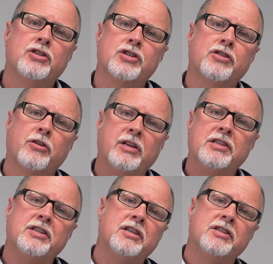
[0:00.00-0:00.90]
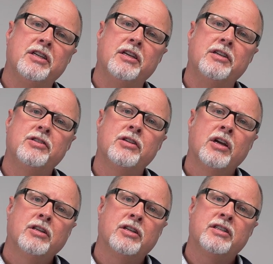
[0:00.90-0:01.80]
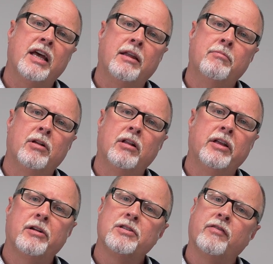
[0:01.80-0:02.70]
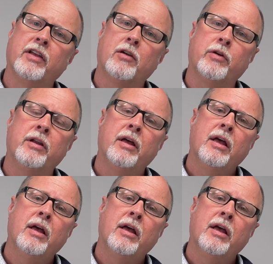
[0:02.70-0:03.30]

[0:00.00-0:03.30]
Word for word: just 30 cc's to 10 milliliters of liquid.